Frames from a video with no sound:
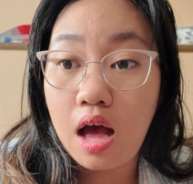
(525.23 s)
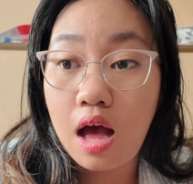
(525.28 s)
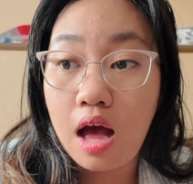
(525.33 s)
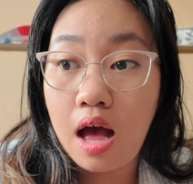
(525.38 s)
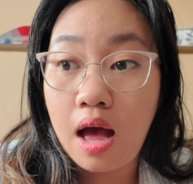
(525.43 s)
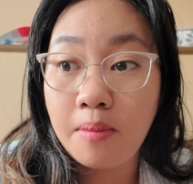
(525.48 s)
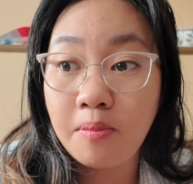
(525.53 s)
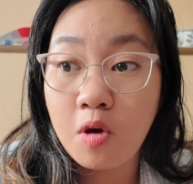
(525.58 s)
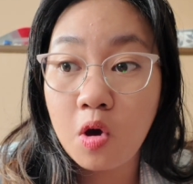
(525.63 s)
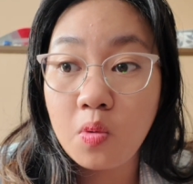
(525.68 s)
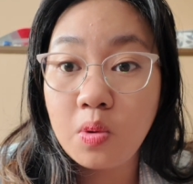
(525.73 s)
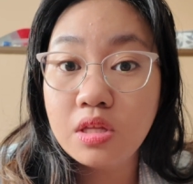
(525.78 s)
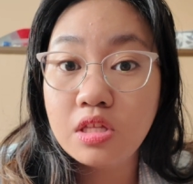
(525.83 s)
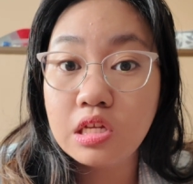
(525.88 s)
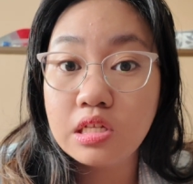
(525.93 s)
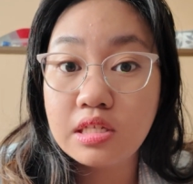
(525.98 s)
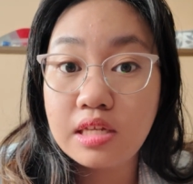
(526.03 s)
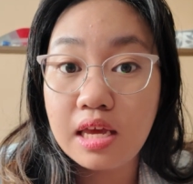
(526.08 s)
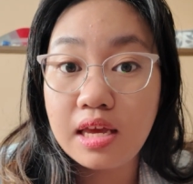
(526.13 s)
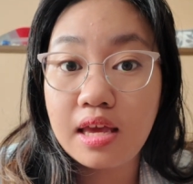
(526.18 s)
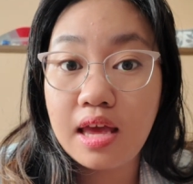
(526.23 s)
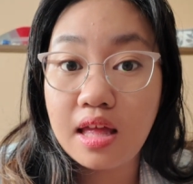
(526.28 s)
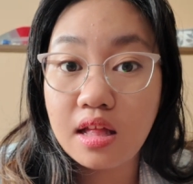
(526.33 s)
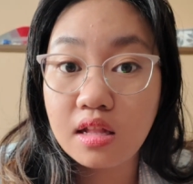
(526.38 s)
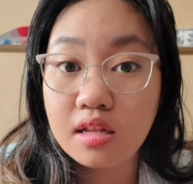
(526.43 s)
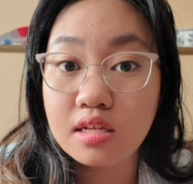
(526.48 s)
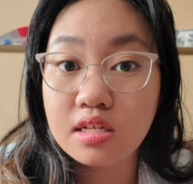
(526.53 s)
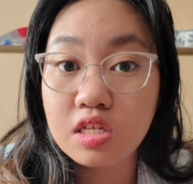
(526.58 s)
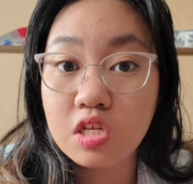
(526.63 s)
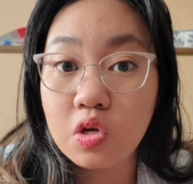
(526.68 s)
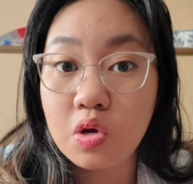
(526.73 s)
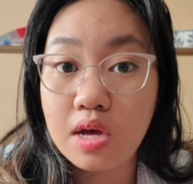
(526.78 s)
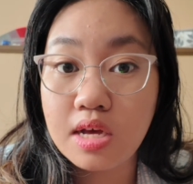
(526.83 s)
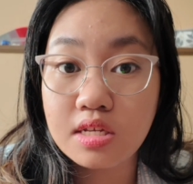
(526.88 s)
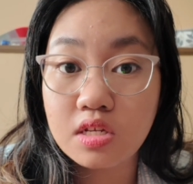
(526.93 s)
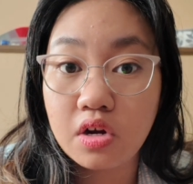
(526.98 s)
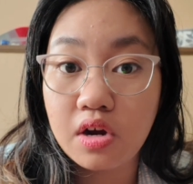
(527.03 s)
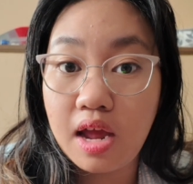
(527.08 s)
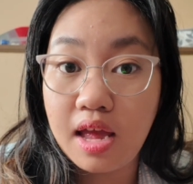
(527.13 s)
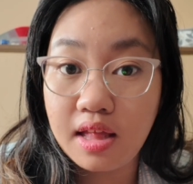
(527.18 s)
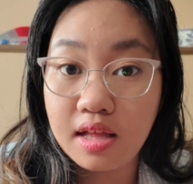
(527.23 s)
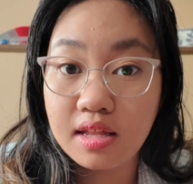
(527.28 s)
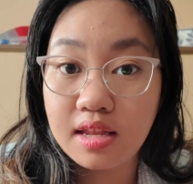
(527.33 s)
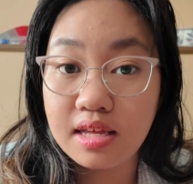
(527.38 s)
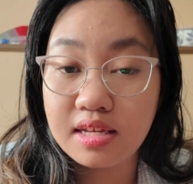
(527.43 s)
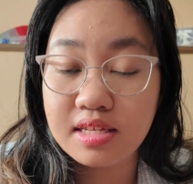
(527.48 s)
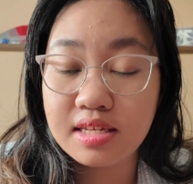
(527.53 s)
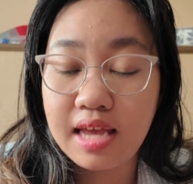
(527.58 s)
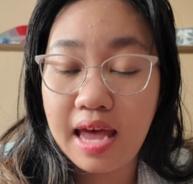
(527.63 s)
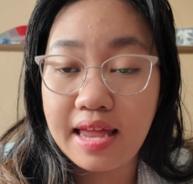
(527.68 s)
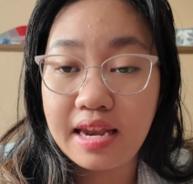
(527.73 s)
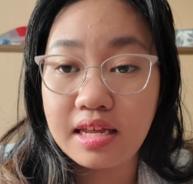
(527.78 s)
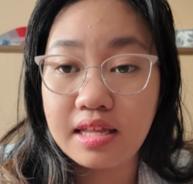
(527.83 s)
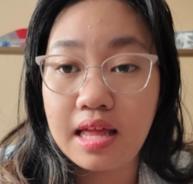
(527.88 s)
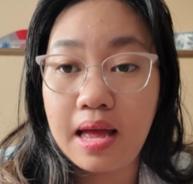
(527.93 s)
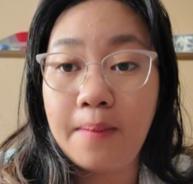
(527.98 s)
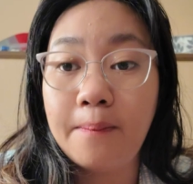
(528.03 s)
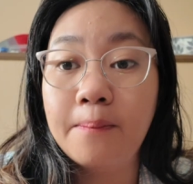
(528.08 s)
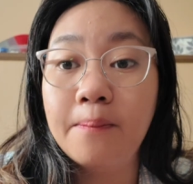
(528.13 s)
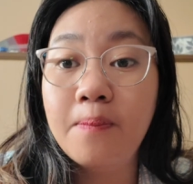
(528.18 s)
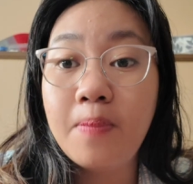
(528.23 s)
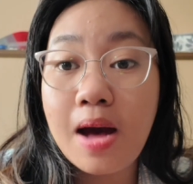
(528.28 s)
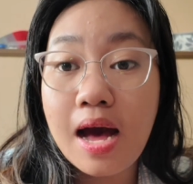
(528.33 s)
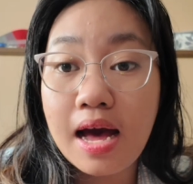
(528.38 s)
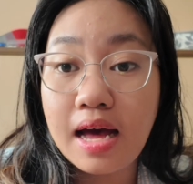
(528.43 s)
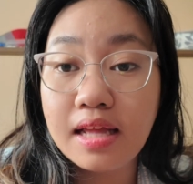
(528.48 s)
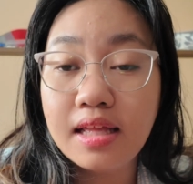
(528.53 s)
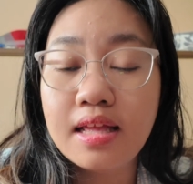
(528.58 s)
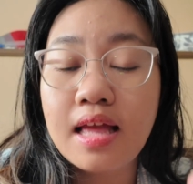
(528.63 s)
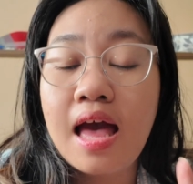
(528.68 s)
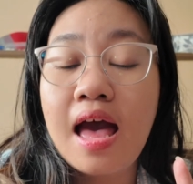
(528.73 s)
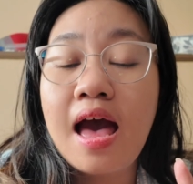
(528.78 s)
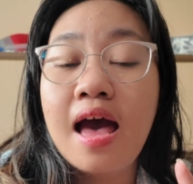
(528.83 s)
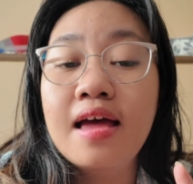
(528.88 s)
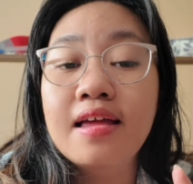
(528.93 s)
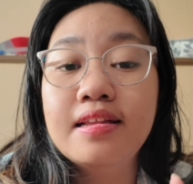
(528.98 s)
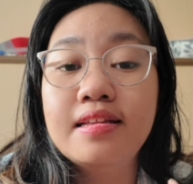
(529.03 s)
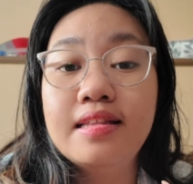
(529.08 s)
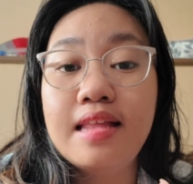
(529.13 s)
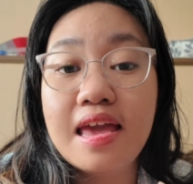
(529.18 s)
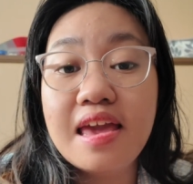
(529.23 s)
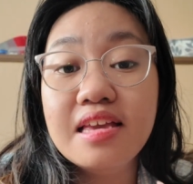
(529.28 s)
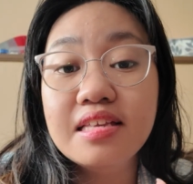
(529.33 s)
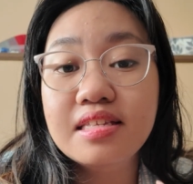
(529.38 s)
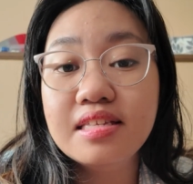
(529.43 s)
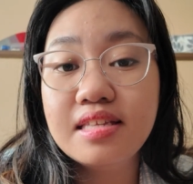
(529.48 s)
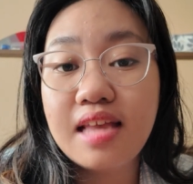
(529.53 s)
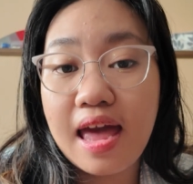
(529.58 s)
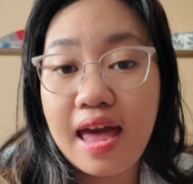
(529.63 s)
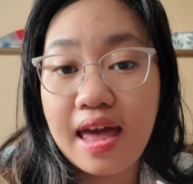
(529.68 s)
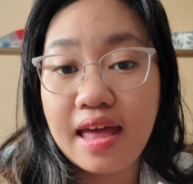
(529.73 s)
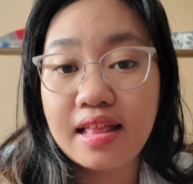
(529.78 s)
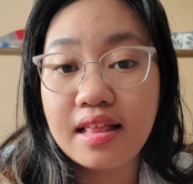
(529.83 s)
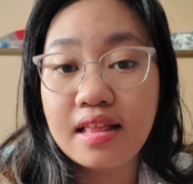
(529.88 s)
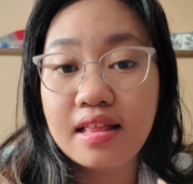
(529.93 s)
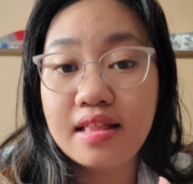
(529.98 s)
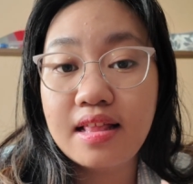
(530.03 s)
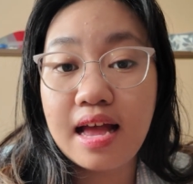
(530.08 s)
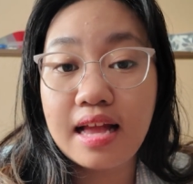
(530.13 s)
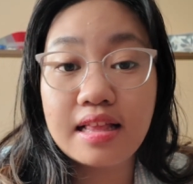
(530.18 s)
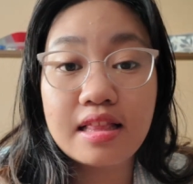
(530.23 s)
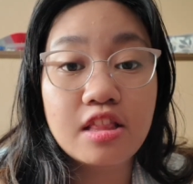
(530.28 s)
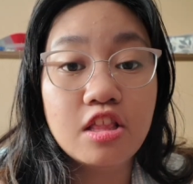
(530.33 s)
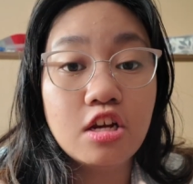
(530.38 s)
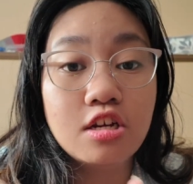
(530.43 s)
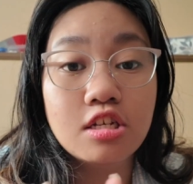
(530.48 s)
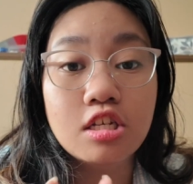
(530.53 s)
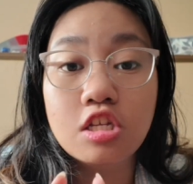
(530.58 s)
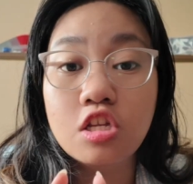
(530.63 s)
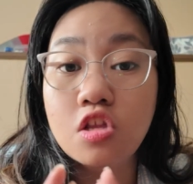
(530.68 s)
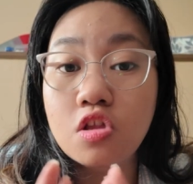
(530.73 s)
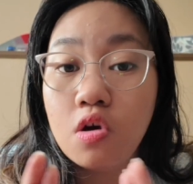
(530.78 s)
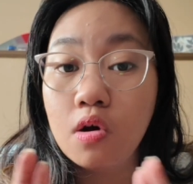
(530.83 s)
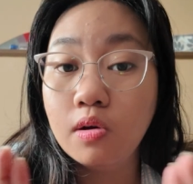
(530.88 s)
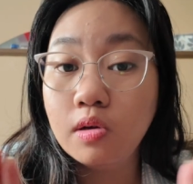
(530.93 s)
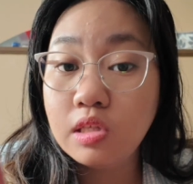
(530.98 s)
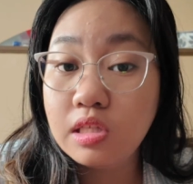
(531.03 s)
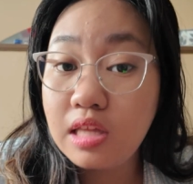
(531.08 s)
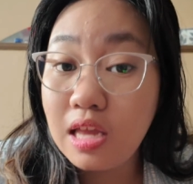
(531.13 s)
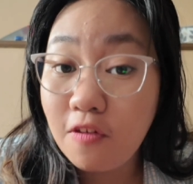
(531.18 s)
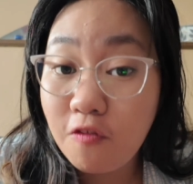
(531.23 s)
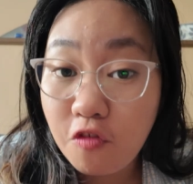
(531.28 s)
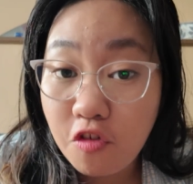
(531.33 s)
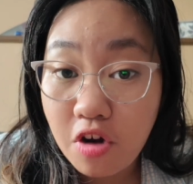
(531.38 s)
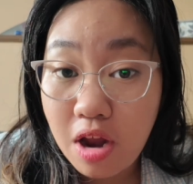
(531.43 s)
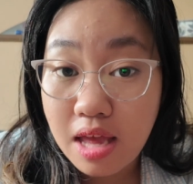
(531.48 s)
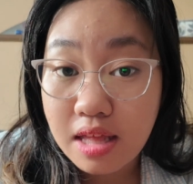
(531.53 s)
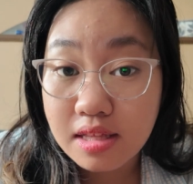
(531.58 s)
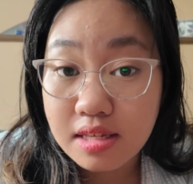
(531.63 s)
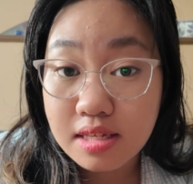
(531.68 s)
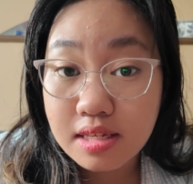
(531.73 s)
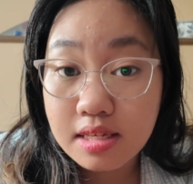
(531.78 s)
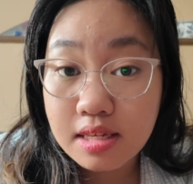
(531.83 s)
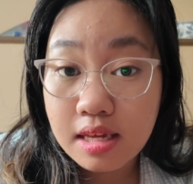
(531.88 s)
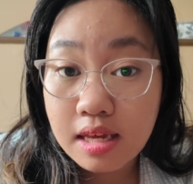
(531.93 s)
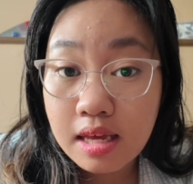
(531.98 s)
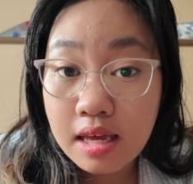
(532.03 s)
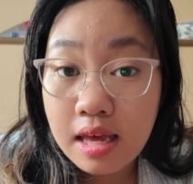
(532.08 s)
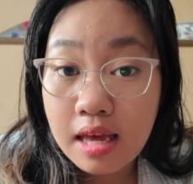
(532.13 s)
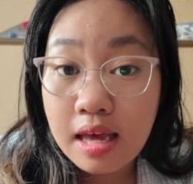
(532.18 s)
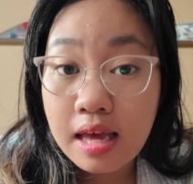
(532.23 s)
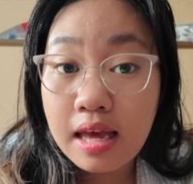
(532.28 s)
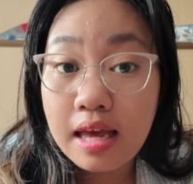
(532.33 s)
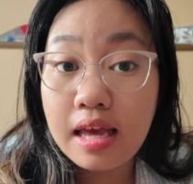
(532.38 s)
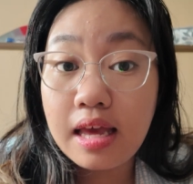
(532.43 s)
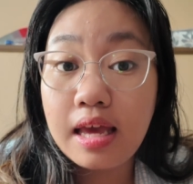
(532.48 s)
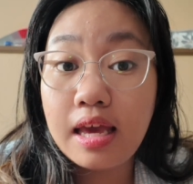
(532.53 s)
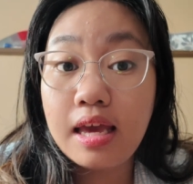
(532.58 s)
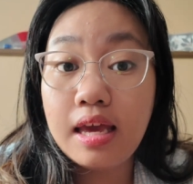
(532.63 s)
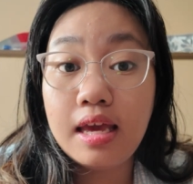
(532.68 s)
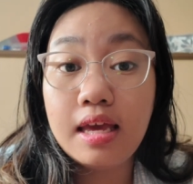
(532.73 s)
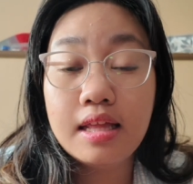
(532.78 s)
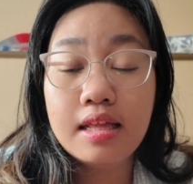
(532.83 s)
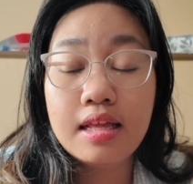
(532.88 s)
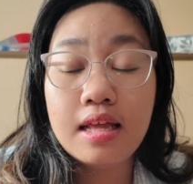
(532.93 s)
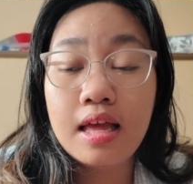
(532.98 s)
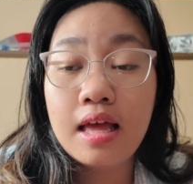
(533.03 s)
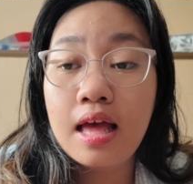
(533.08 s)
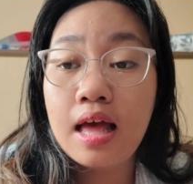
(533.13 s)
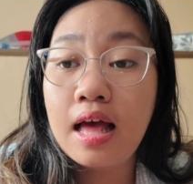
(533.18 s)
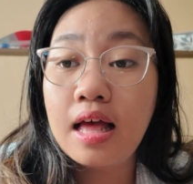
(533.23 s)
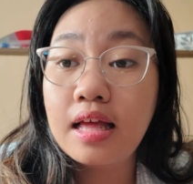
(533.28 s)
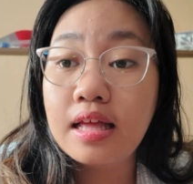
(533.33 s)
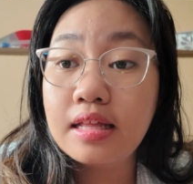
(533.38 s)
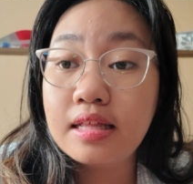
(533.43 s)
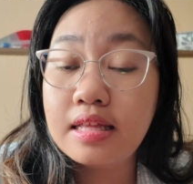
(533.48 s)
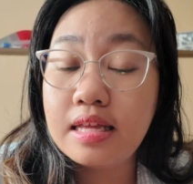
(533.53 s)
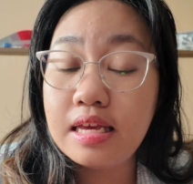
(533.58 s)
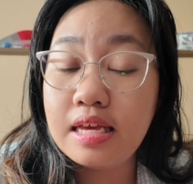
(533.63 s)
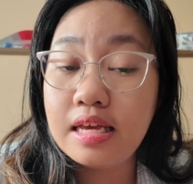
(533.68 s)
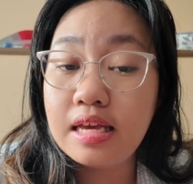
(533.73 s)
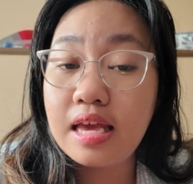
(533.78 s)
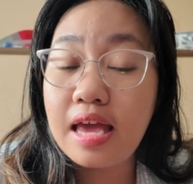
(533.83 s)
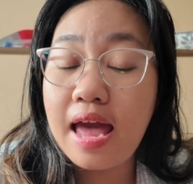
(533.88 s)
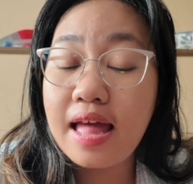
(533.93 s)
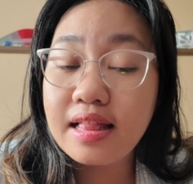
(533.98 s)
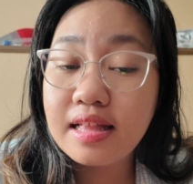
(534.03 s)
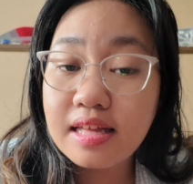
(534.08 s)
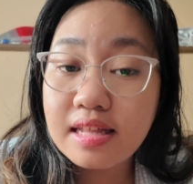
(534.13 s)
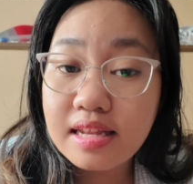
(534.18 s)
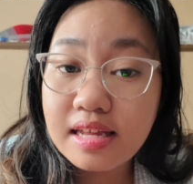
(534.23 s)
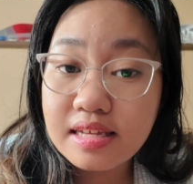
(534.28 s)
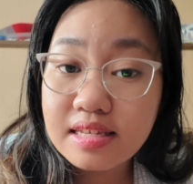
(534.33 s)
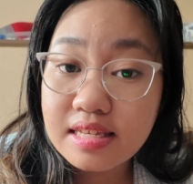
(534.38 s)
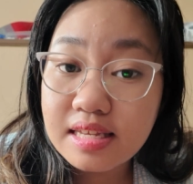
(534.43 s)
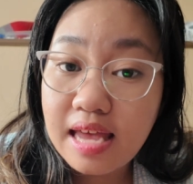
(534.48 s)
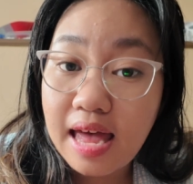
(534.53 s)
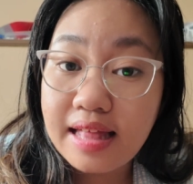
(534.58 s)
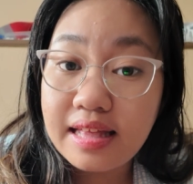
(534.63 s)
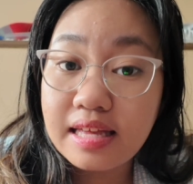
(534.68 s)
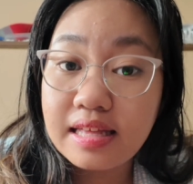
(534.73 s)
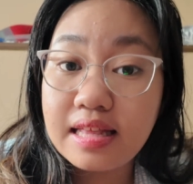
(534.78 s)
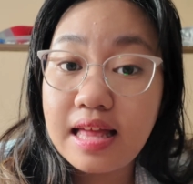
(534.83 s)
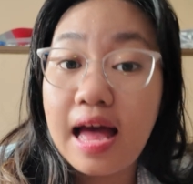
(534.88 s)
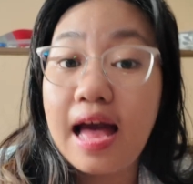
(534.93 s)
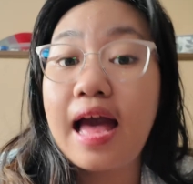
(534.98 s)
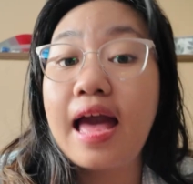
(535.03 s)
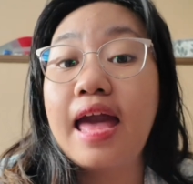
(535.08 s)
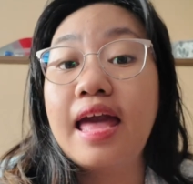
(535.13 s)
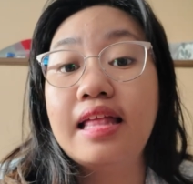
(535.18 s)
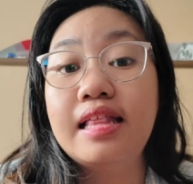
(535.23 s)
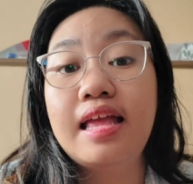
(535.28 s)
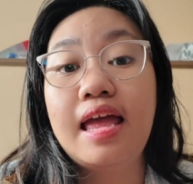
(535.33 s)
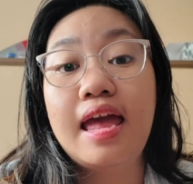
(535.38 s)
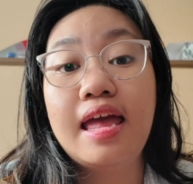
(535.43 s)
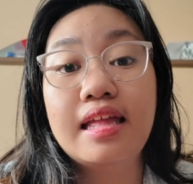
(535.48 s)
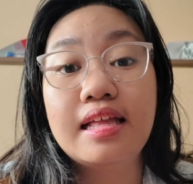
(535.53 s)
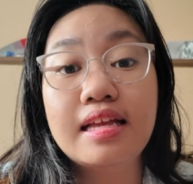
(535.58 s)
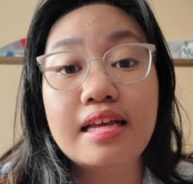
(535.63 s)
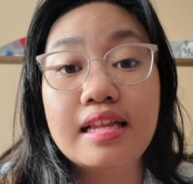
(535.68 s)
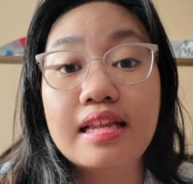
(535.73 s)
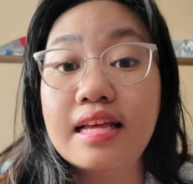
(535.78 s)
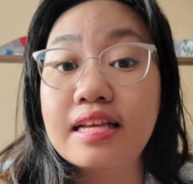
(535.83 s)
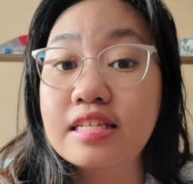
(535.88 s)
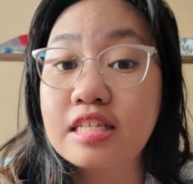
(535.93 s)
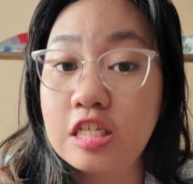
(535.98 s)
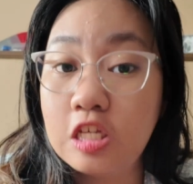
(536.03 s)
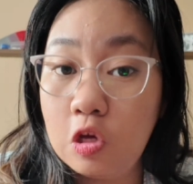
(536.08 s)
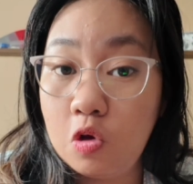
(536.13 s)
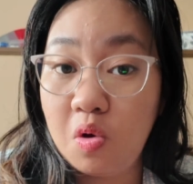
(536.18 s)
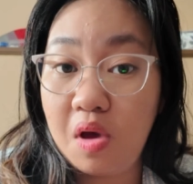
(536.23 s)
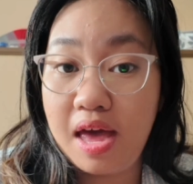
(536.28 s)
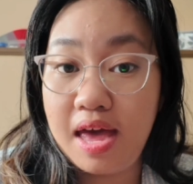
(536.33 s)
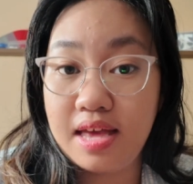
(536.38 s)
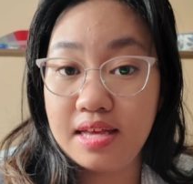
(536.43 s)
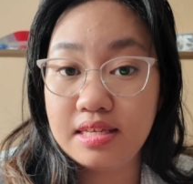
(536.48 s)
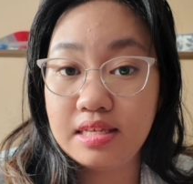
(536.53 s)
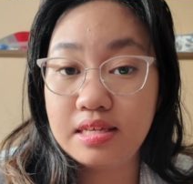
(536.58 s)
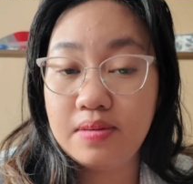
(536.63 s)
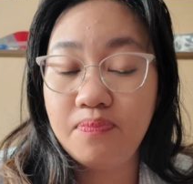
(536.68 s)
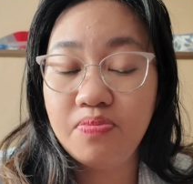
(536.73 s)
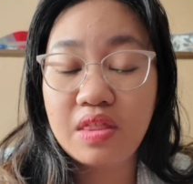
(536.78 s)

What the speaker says: I'm going to take NCLEX US or NCLEX Canada. But they said that there's no difference in the NCLEX Canada and NCLEX US.